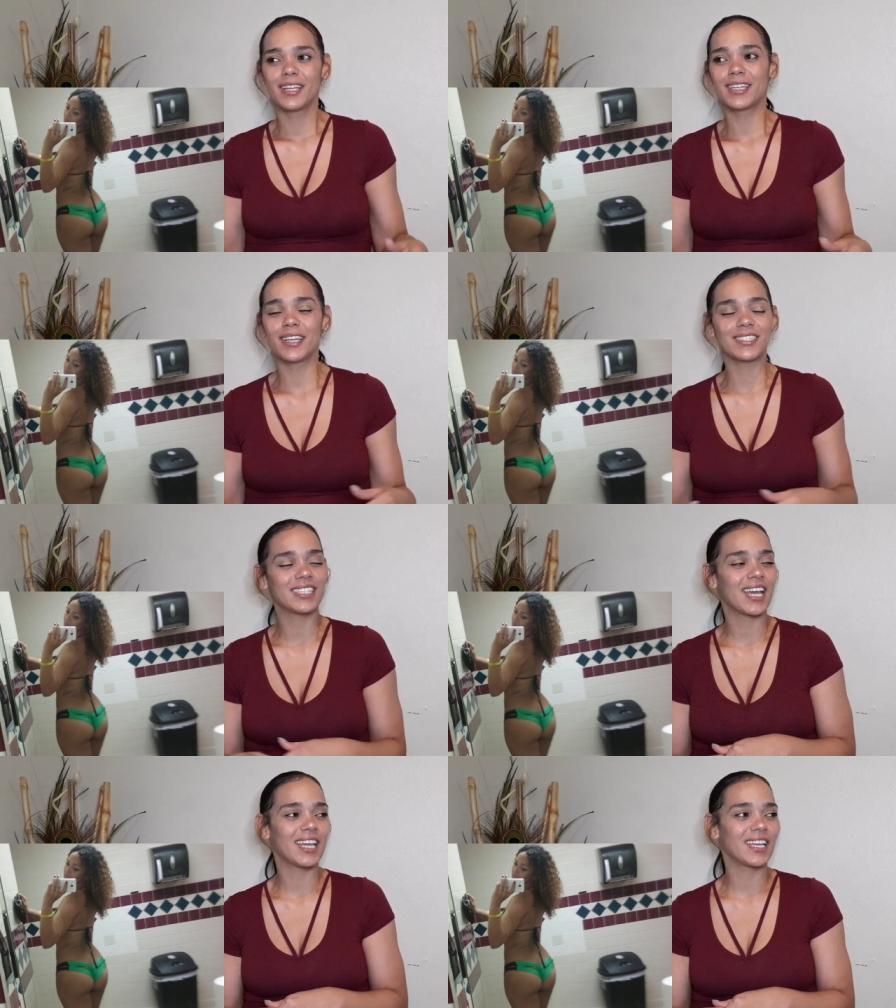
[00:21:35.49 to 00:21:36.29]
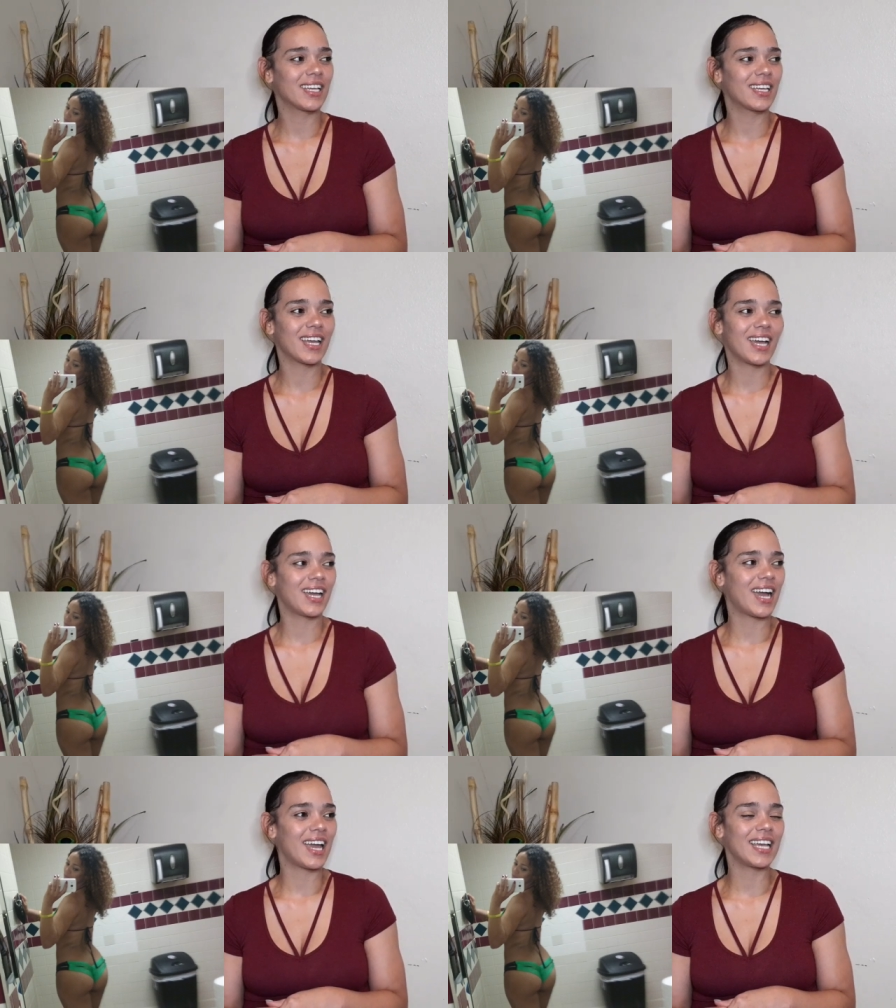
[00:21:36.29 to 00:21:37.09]
You know, it's like
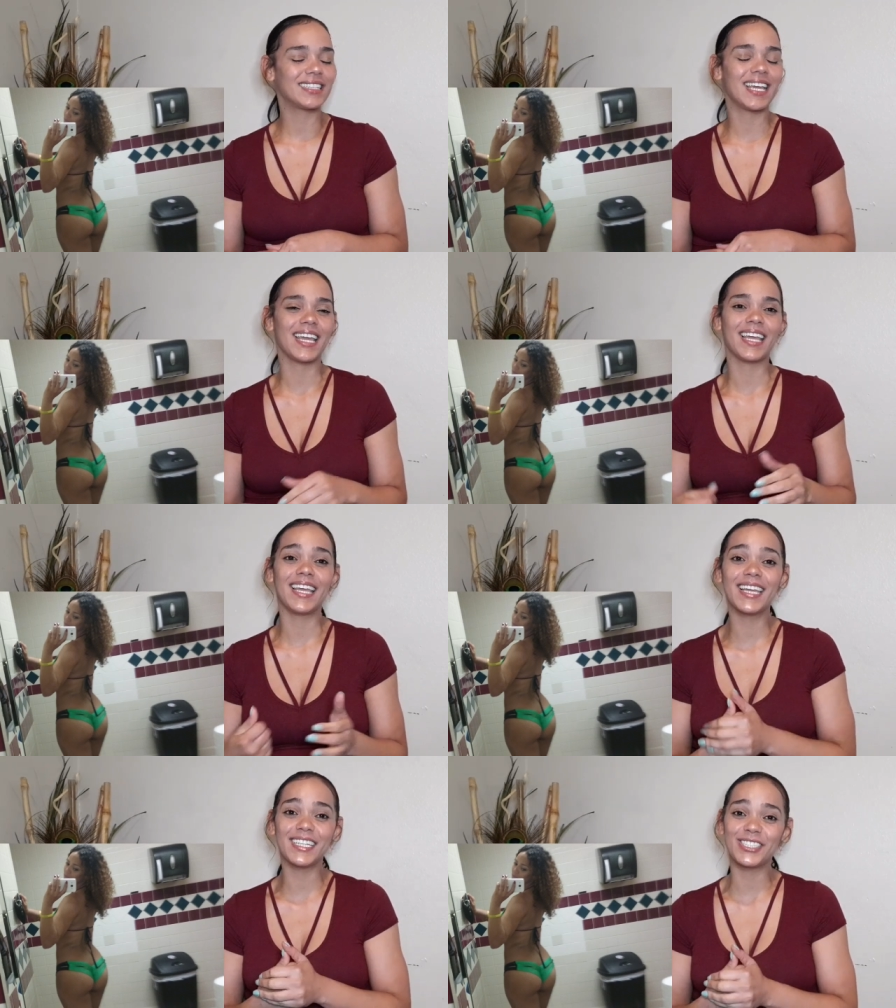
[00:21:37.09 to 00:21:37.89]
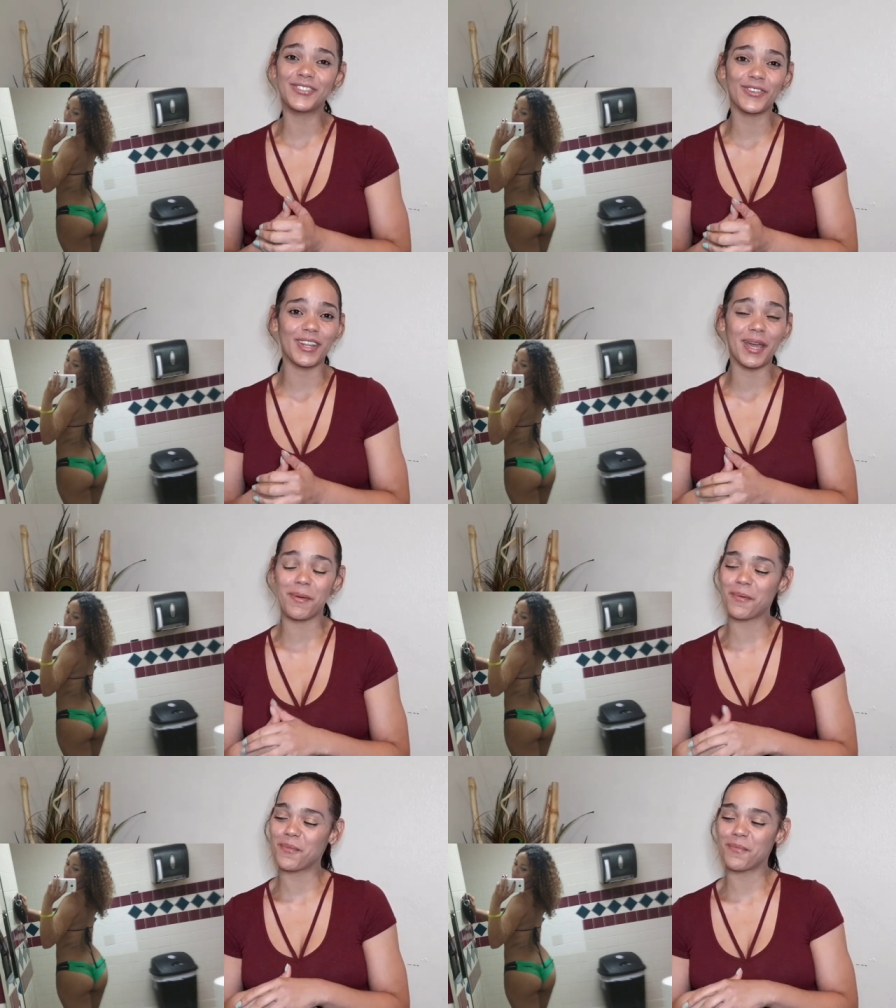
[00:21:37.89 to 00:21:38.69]
I had that itch for
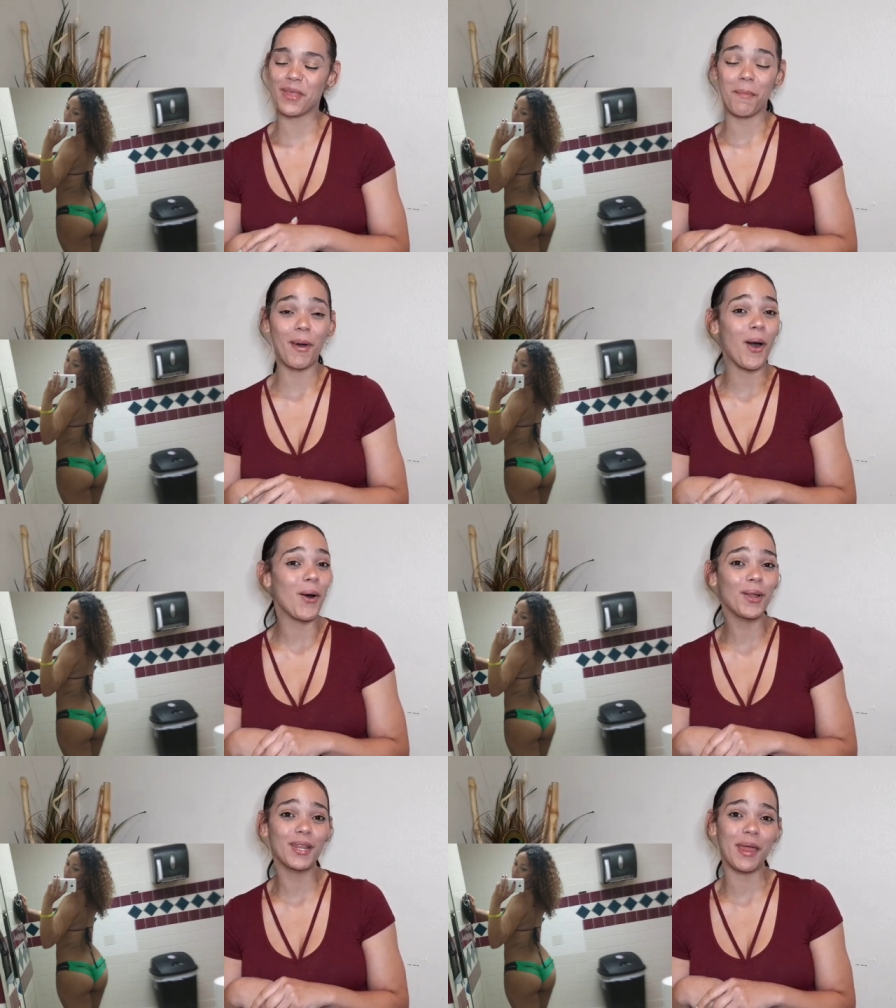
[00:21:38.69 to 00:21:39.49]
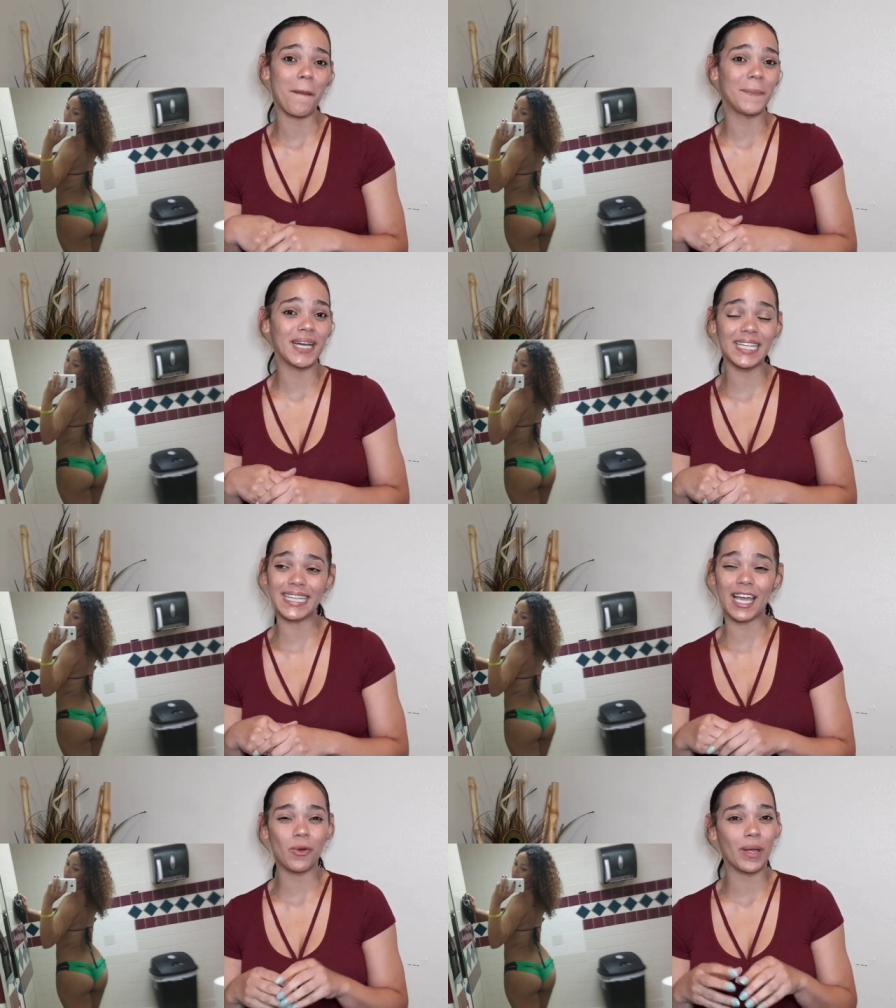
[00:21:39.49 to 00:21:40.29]
that that pole and that money,
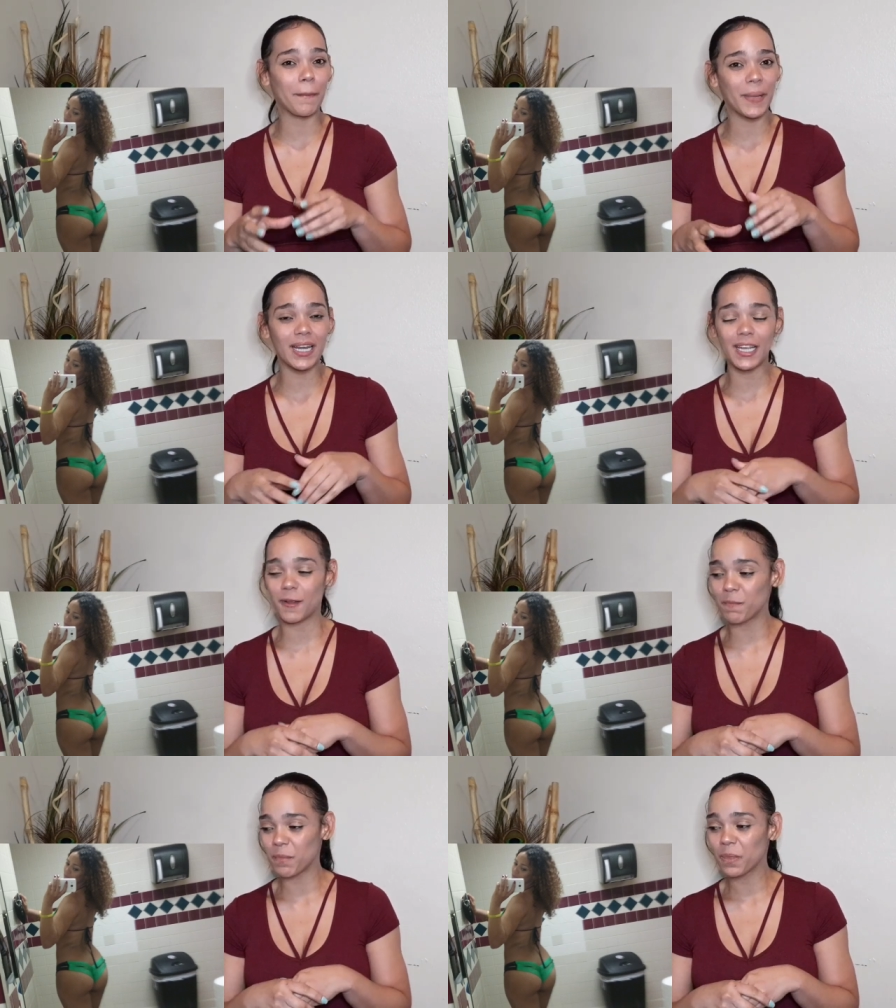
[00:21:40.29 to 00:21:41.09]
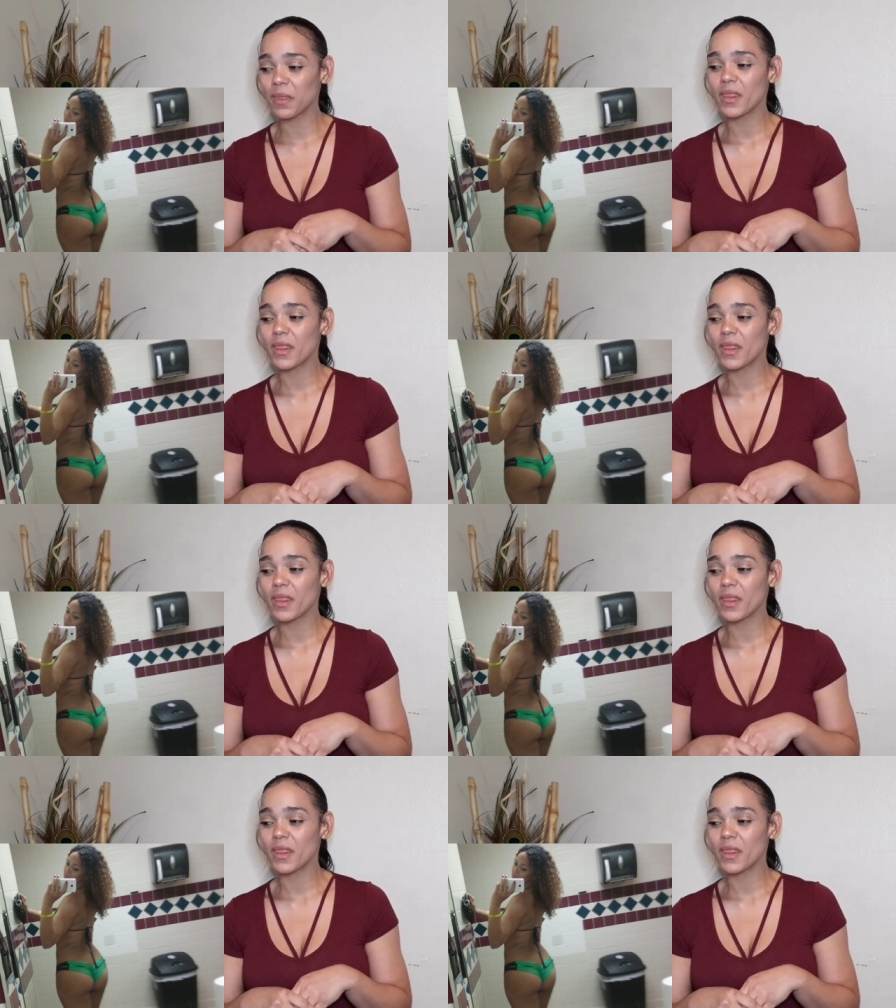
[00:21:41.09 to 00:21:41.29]
that quick money.